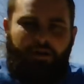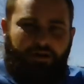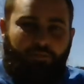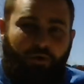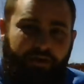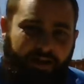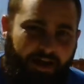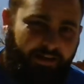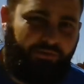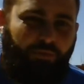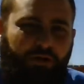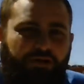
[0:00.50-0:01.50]
Good morning,
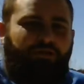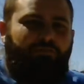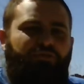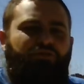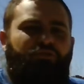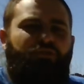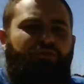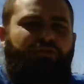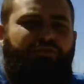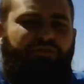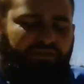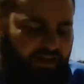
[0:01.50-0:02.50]
guys. Welcome to Earth
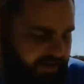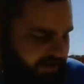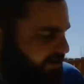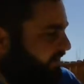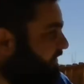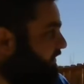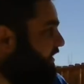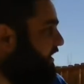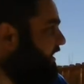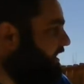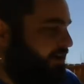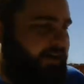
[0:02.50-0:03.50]
Science.
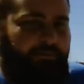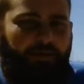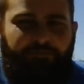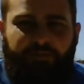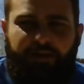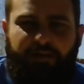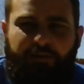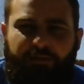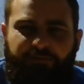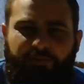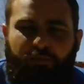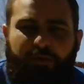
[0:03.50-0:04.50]
I figured I would
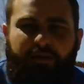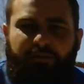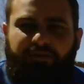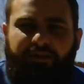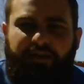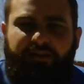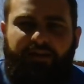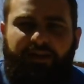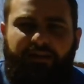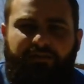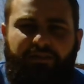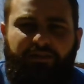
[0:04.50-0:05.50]
film outside today
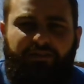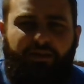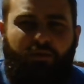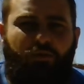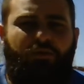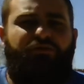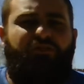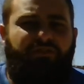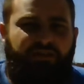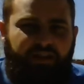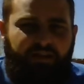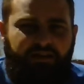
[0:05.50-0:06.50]
because it is a gorgeous
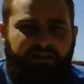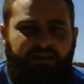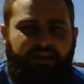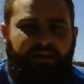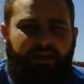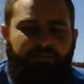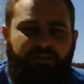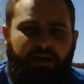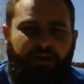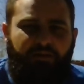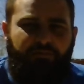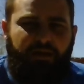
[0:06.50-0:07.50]
day and I'm
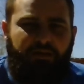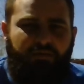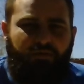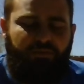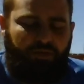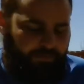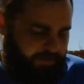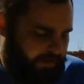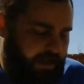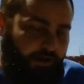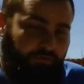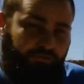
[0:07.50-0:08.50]
tired of being cooped up in the
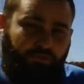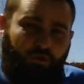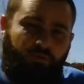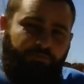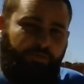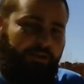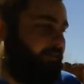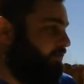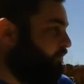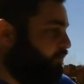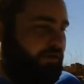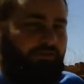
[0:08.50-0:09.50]
house. So hopefully
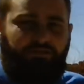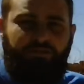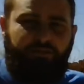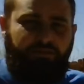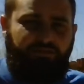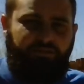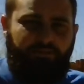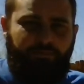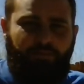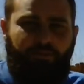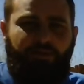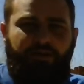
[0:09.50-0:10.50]
this works. You can see the
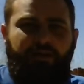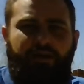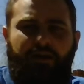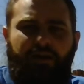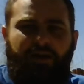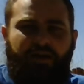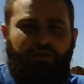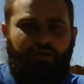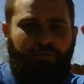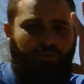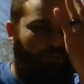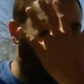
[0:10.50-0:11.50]
board. I know
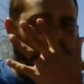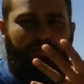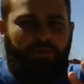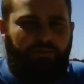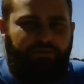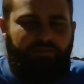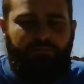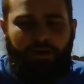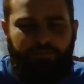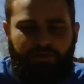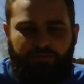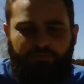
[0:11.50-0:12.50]
you won't be able to see my
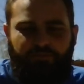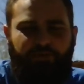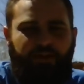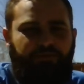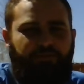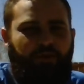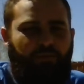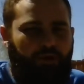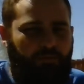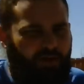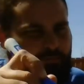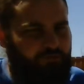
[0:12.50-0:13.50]
beautiful face very well,
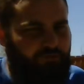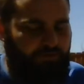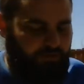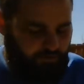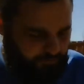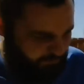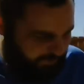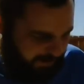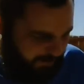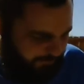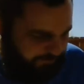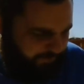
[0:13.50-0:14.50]
but I'm sure that you don't really care.